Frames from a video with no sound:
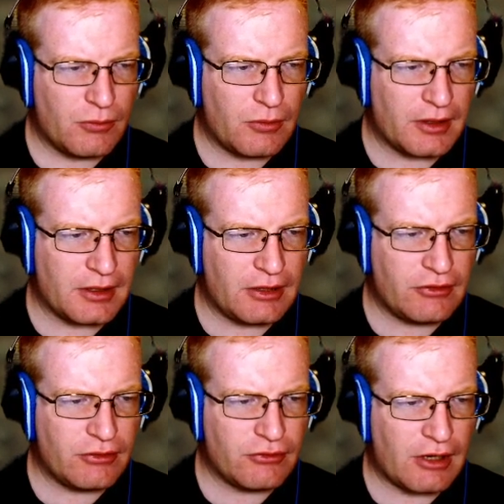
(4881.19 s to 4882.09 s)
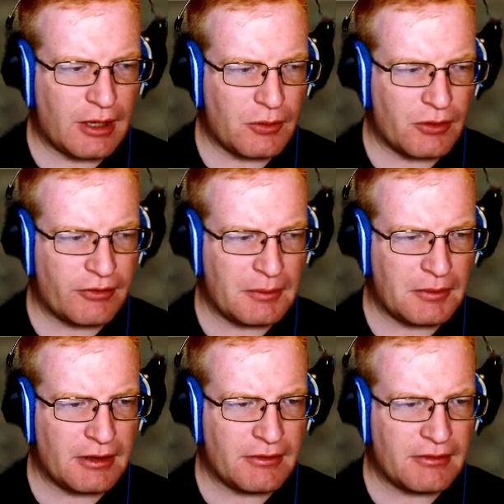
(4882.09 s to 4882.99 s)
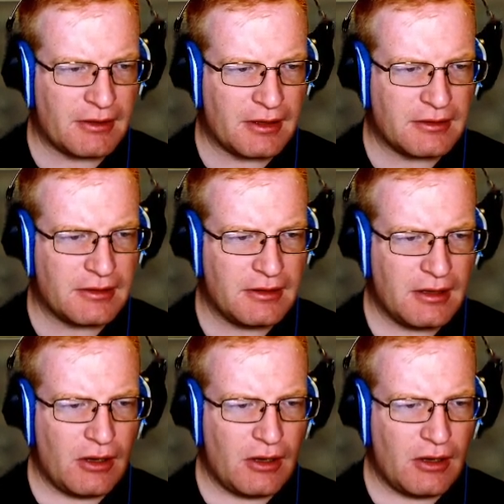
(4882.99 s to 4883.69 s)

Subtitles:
while a nation, tribe, or family is selected,